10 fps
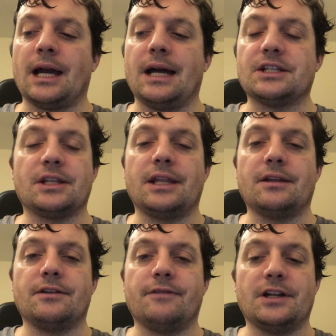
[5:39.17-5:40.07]
and so then
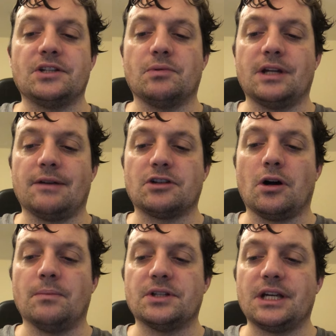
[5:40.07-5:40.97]
the defendants wouldn't have to
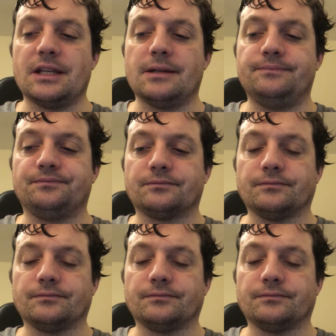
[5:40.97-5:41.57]
compensate them.